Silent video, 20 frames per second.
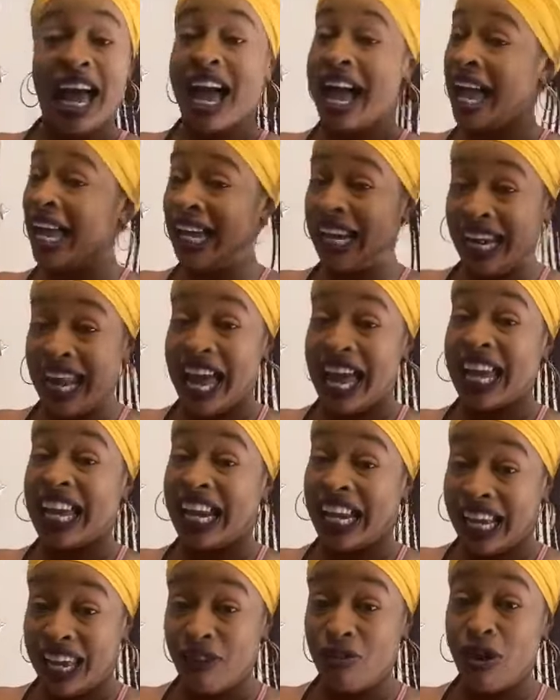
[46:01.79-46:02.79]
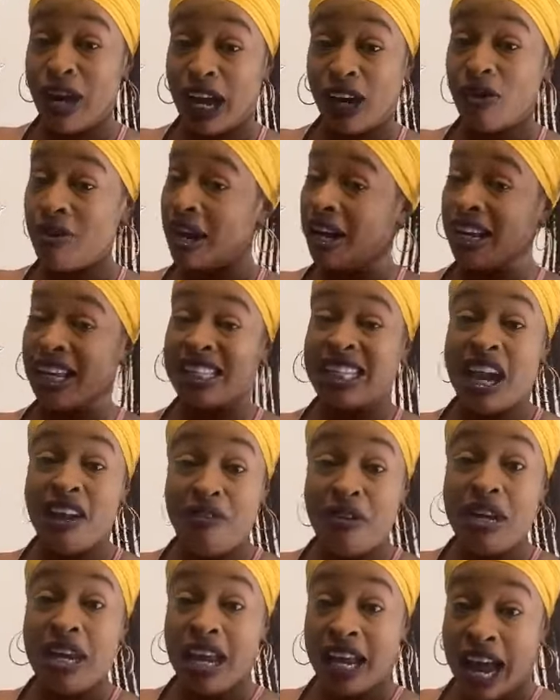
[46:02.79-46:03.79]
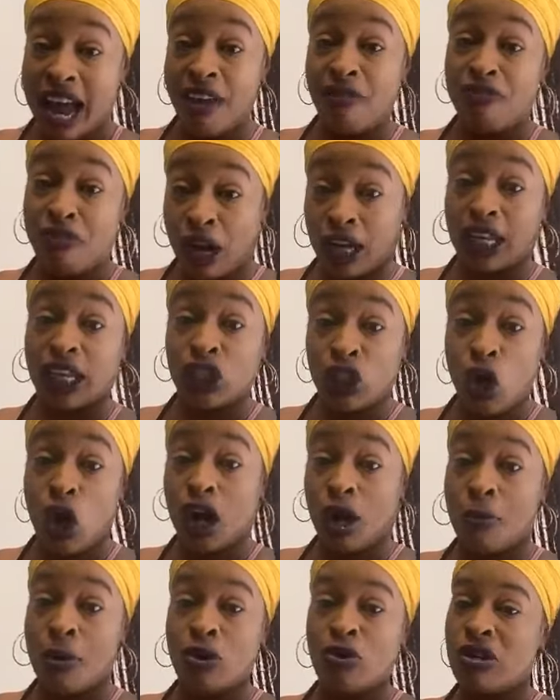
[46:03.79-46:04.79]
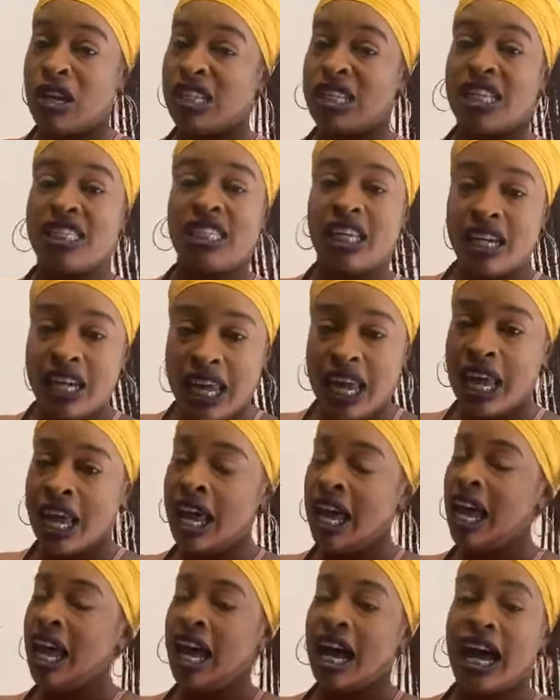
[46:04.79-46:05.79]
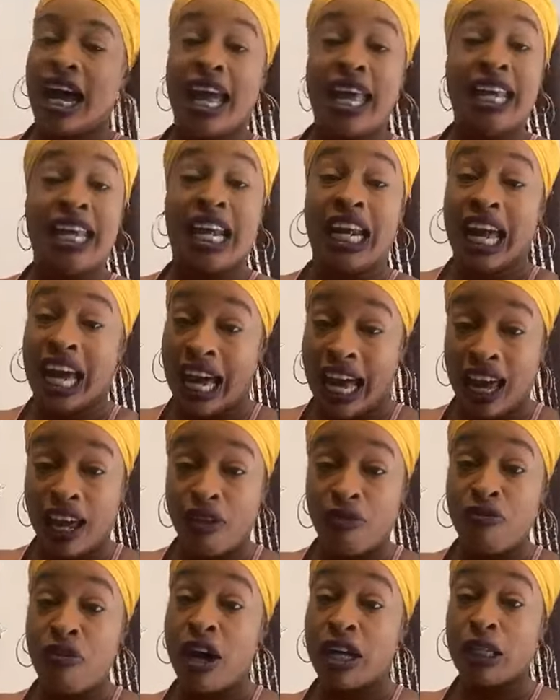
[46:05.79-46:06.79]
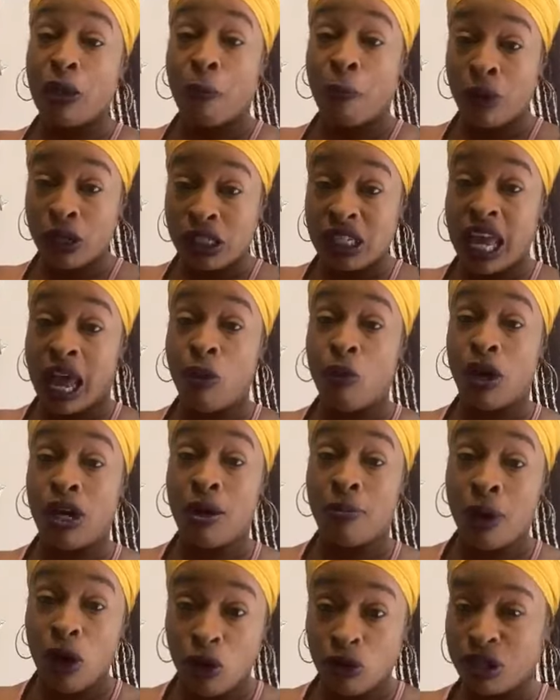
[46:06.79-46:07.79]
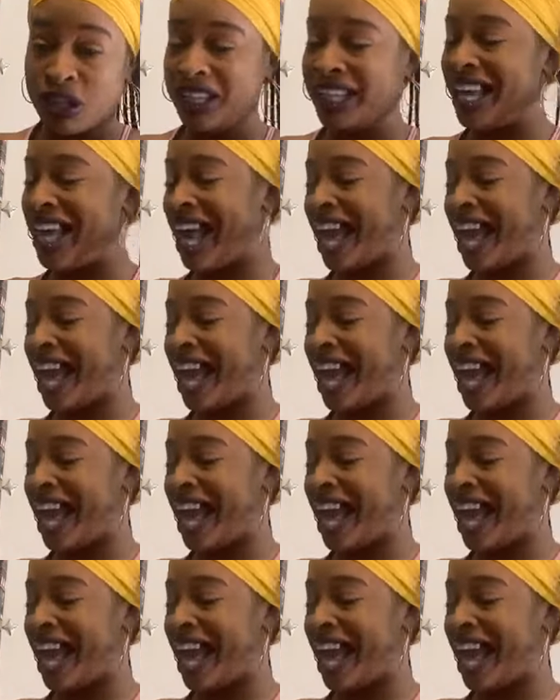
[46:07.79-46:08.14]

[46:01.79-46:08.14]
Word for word: I ain't gonna lie, I gotta give you that credit, because every nigga I fucking talk about you, they say, Cindy, I ain't gonna lie, fuck the pussy, I want the vote.